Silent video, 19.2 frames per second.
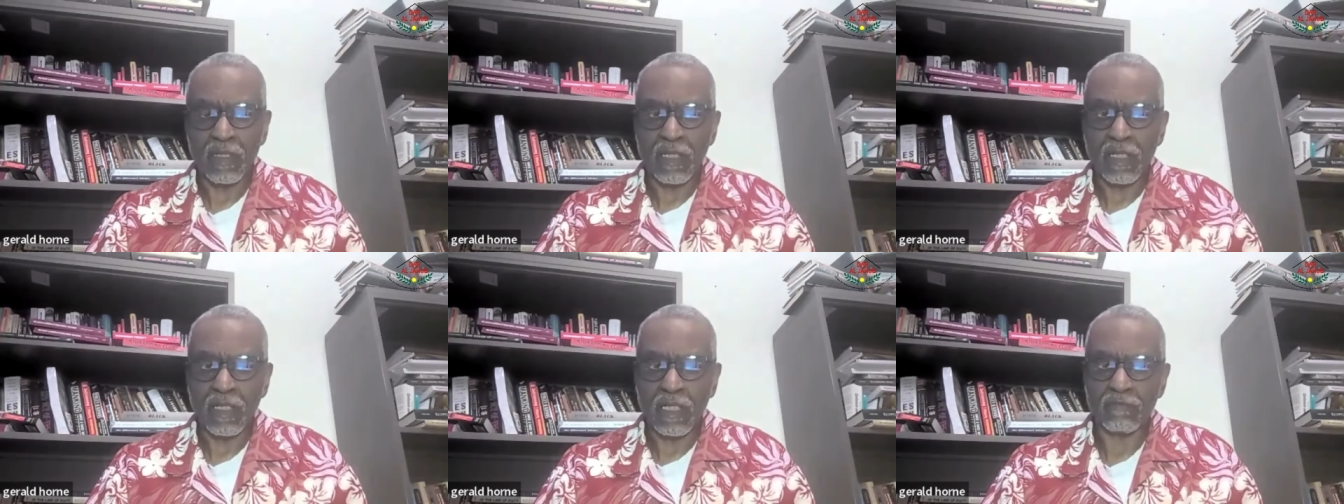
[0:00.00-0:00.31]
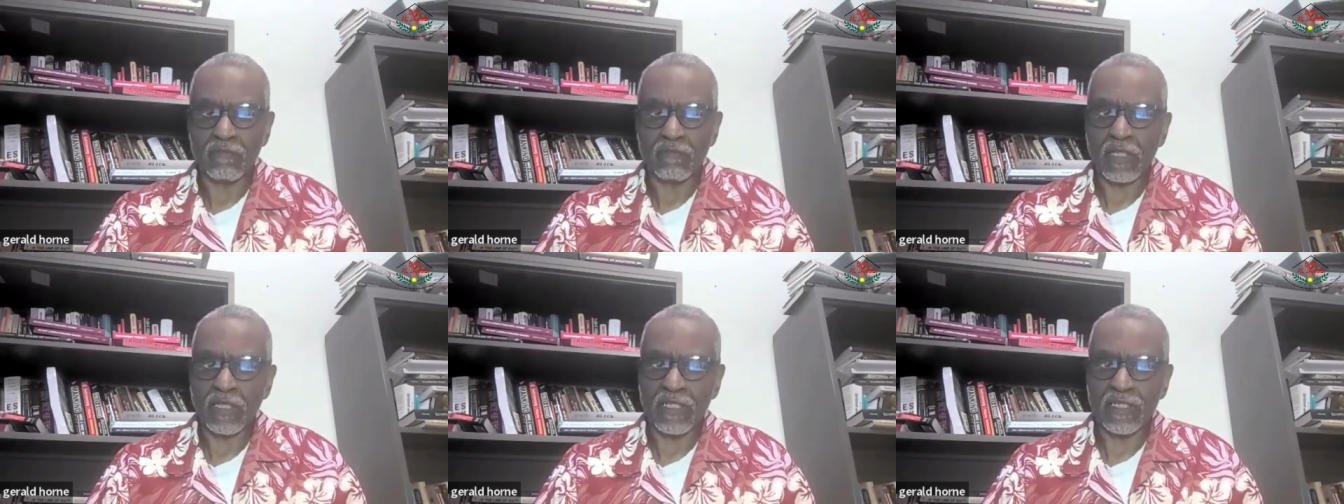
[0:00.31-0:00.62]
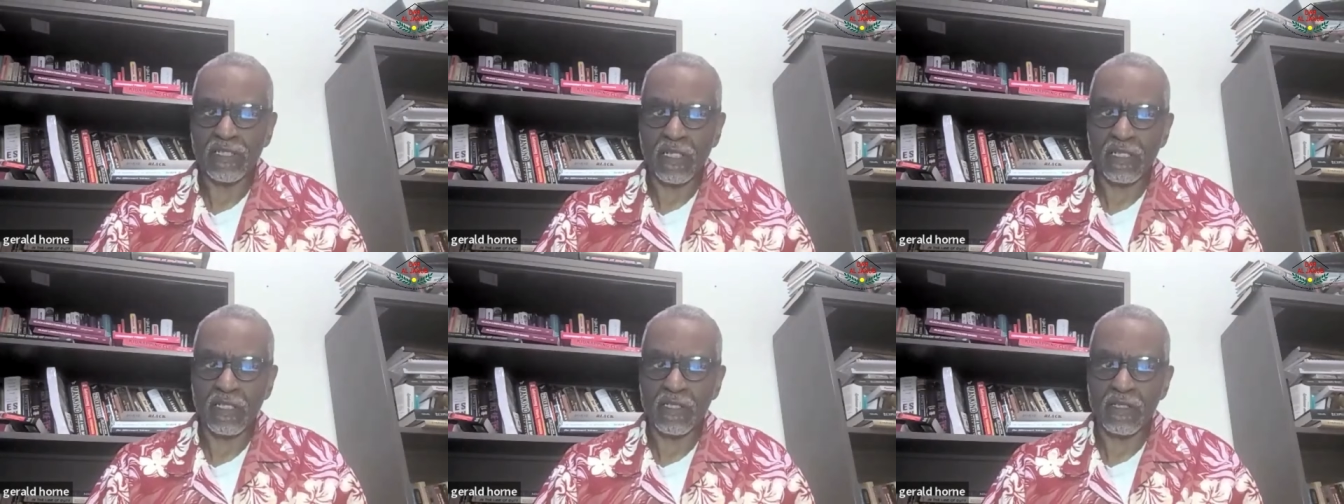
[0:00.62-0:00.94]
have really
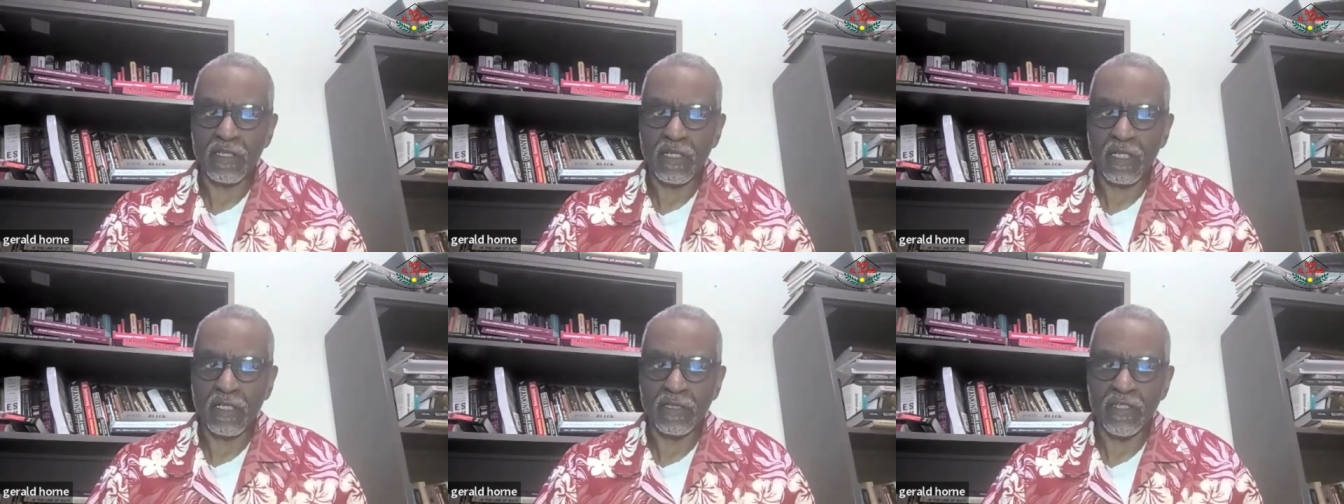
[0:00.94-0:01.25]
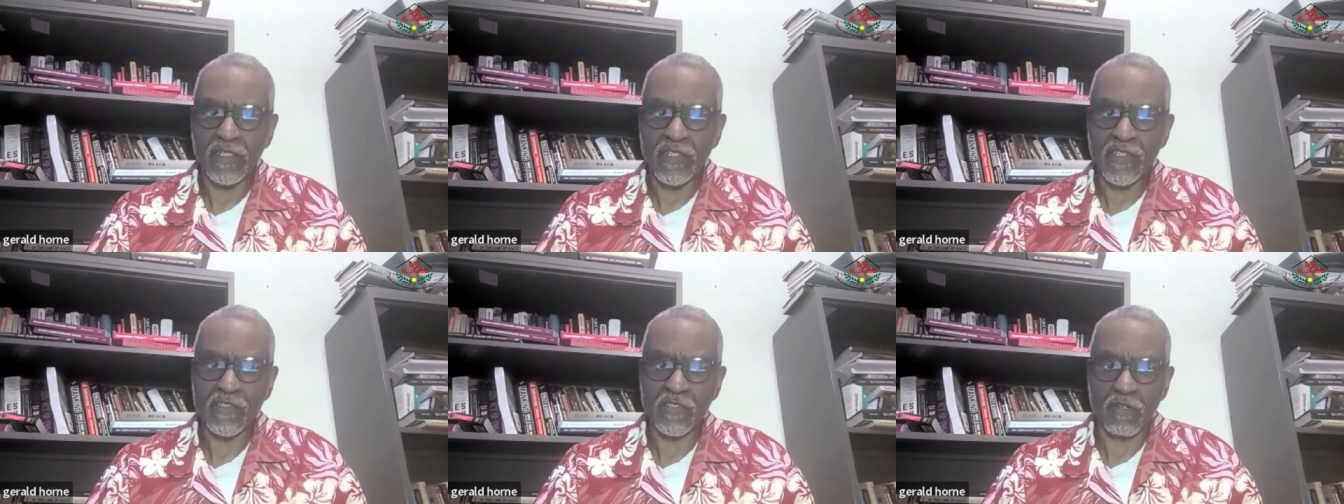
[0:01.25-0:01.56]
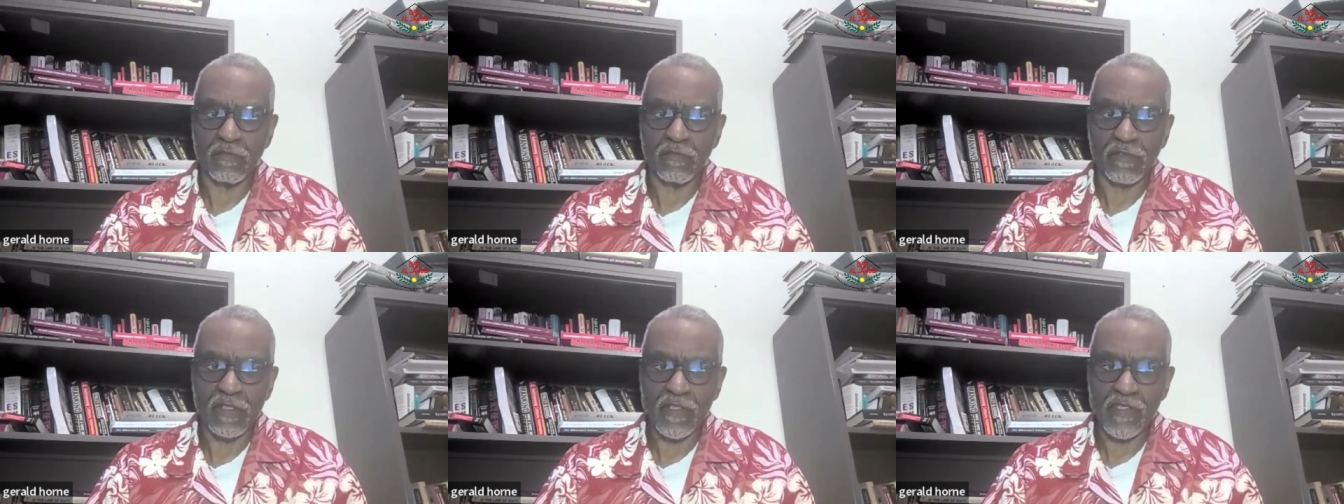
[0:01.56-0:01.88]
done a
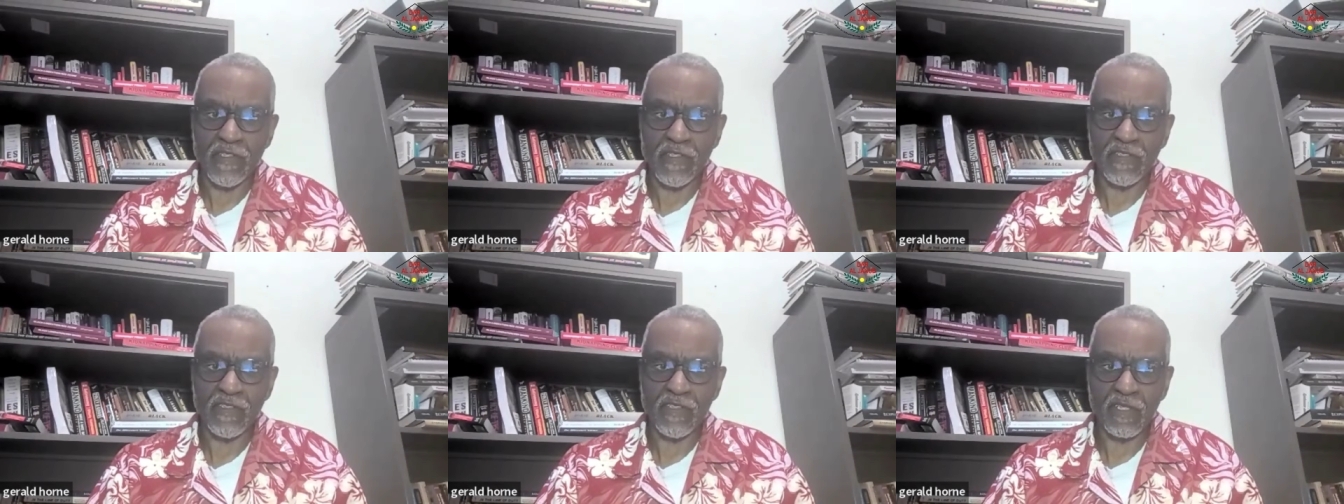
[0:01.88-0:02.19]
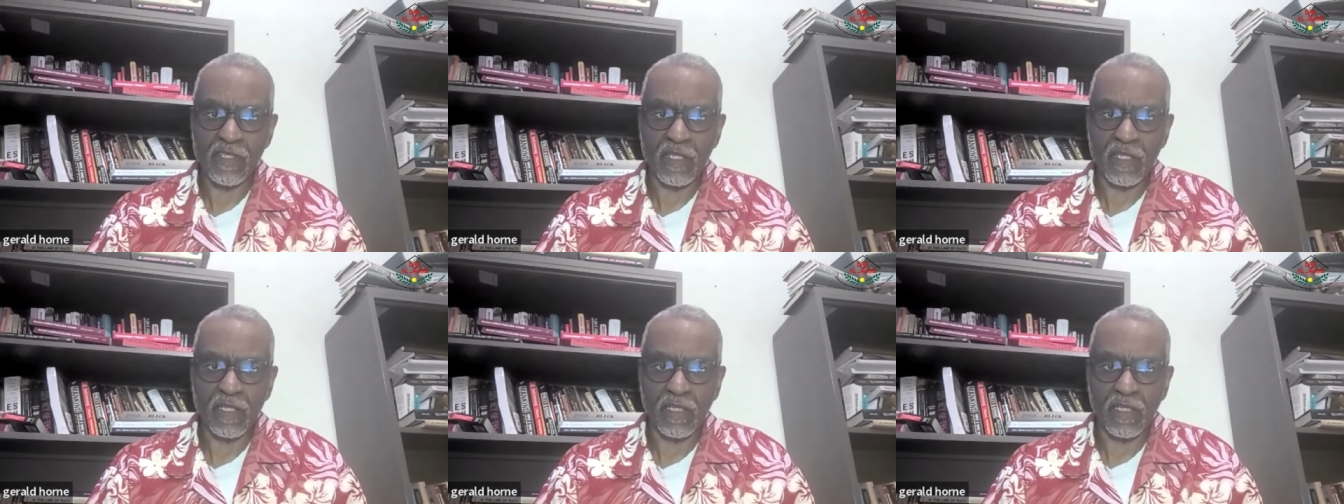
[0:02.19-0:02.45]
disservice